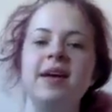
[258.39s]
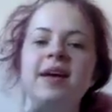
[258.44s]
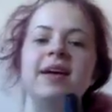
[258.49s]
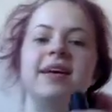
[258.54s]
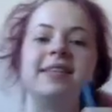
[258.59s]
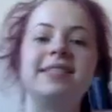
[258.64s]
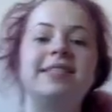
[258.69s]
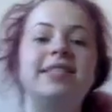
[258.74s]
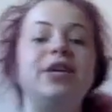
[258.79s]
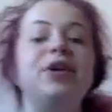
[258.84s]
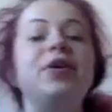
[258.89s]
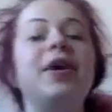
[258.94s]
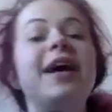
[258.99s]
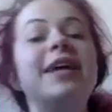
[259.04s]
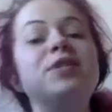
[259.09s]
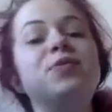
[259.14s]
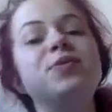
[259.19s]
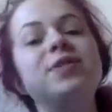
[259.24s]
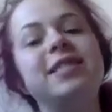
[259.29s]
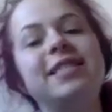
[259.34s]
So you
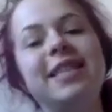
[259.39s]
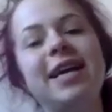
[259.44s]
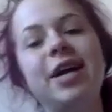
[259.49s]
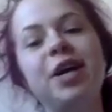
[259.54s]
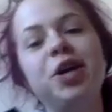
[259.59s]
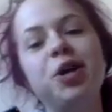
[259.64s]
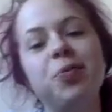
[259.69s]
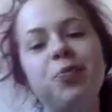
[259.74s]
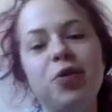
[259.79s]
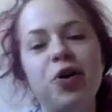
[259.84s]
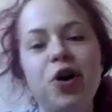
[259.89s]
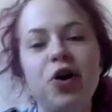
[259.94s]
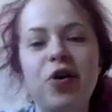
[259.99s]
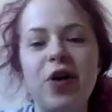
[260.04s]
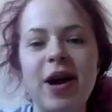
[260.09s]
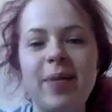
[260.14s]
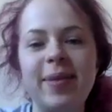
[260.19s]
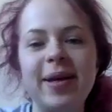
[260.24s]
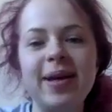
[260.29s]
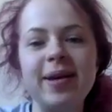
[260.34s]
guys will see in your
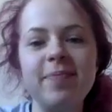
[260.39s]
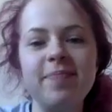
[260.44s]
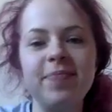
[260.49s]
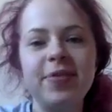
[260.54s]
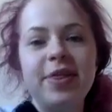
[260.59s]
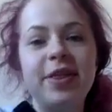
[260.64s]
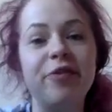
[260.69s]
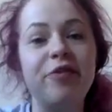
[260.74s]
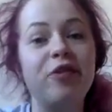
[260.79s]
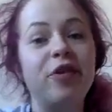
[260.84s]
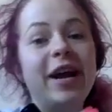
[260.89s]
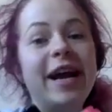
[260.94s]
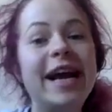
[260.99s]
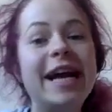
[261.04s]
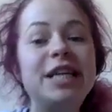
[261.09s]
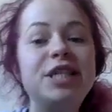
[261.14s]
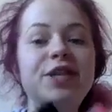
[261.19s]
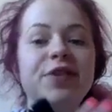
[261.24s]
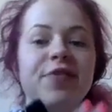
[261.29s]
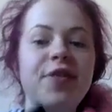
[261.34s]
programming that for
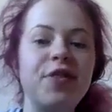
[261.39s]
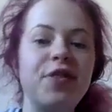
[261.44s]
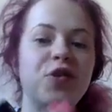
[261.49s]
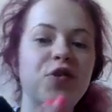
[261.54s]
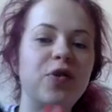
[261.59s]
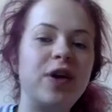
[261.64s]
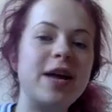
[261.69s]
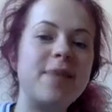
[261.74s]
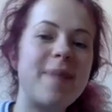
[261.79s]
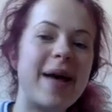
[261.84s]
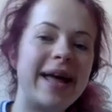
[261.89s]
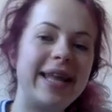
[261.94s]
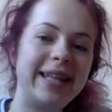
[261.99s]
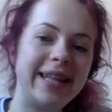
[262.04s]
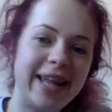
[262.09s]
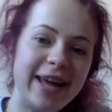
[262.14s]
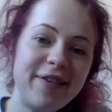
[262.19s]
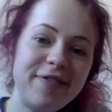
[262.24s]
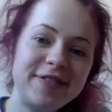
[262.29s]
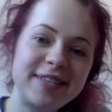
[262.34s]
each of the 3 main
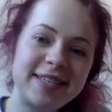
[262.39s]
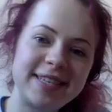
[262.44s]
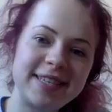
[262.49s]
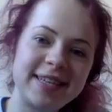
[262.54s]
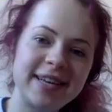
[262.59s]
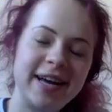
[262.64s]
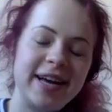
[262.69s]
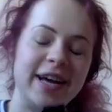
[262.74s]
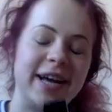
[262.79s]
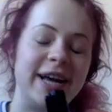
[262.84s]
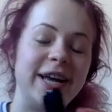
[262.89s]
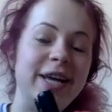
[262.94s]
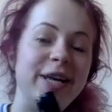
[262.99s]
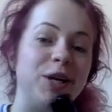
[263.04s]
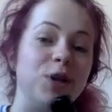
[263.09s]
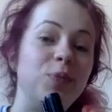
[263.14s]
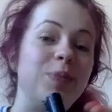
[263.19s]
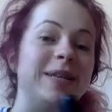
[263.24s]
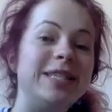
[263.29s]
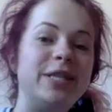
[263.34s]
lifts,
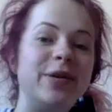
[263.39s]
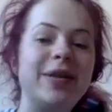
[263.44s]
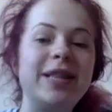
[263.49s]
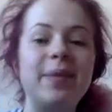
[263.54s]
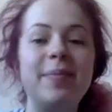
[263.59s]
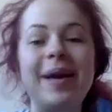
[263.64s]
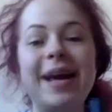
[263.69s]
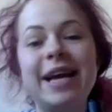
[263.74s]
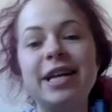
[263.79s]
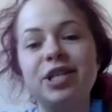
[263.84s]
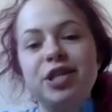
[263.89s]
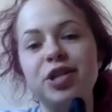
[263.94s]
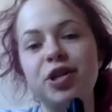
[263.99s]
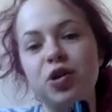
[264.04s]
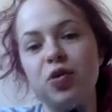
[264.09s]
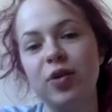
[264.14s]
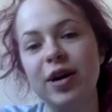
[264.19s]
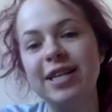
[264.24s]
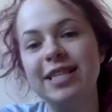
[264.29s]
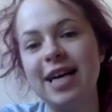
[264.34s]
you'll be doing them each
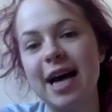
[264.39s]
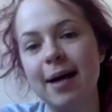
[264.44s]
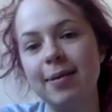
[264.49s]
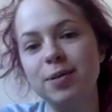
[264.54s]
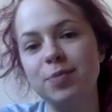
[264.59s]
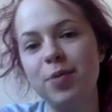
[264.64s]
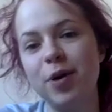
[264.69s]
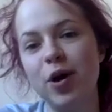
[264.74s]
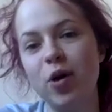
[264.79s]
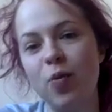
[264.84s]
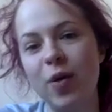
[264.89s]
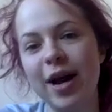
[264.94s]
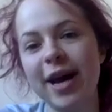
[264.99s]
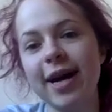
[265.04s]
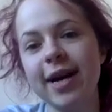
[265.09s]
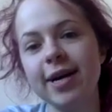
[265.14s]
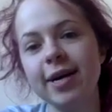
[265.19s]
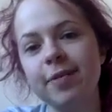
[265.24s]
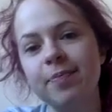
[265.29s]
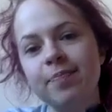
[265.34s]
3 times per
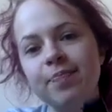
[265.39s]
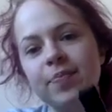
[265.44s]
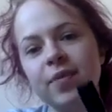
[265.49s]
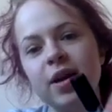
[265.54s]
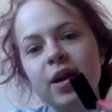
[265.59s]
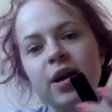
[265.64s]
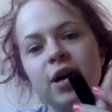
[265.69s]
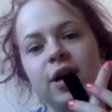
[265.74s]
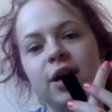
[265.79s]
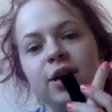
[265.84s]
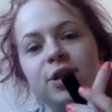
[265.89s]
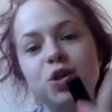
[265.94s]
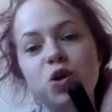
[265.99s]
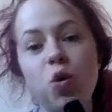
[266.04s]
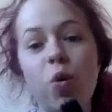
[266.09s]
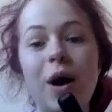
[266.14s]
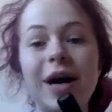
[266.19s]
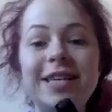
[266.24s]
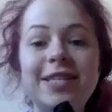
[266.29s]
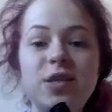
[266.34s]
week.
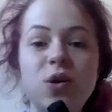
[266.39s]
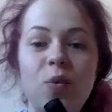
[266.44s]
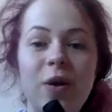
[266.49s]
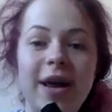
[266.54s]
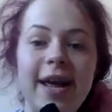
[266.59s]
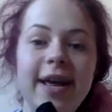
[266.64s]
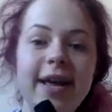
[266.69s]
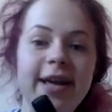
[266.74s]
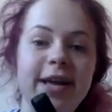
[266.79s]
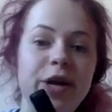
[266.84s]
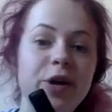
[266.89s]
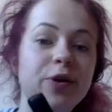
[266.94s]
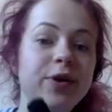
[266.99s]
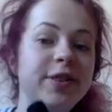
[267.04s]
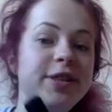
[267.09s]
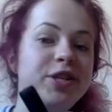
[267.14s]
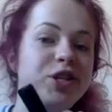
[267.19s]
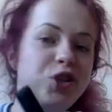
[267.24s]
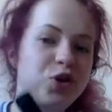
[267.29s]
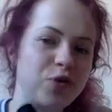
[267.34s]
Twice a week, you're in the
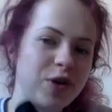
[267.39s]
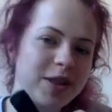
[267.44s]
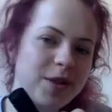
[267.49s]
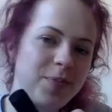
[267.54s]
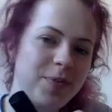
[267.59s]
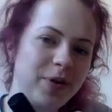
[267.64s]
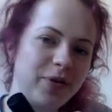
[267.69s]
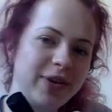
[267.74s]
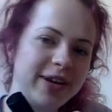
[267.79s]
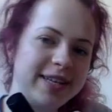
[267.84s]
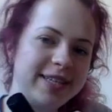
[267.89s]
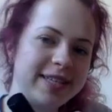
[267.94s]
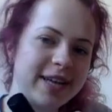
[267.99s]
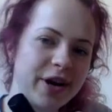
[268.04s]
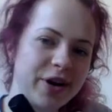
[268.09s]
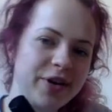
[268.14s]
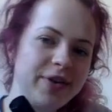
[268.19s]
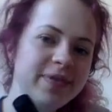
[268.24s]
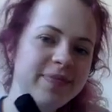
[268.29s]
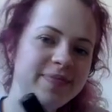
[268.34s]
strength building zone.